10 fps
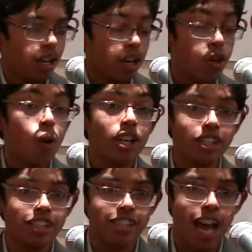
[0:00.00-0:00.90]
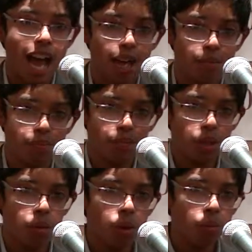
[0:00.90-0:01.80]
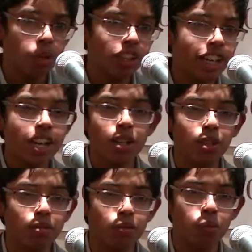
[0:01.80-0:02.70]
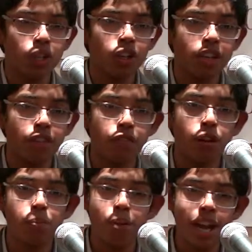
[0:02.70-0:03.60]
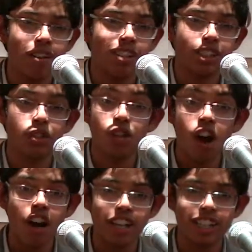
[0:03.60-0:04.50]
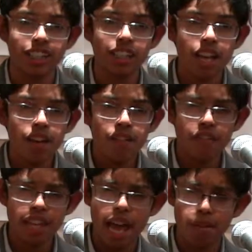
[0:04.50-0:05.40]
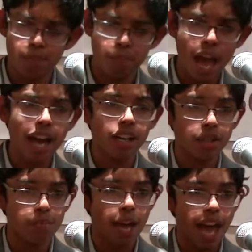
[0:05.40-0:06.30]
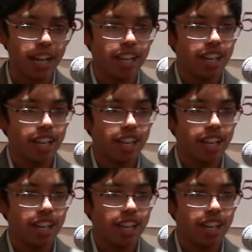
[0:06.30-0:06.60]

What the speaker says: According to time, when we're little, we're looking for our parents or guardians for that pat on the back.